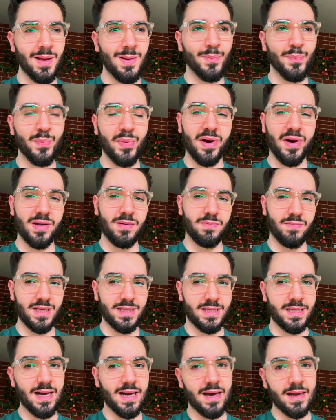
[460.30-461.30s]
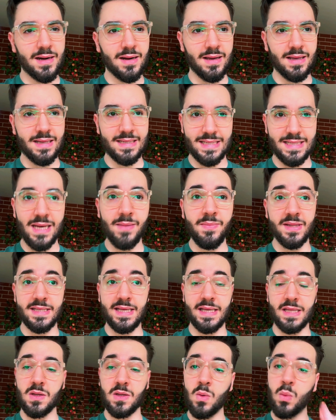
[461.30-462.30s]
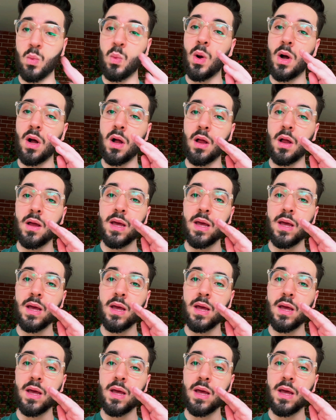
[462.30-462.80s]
but my data is limited. While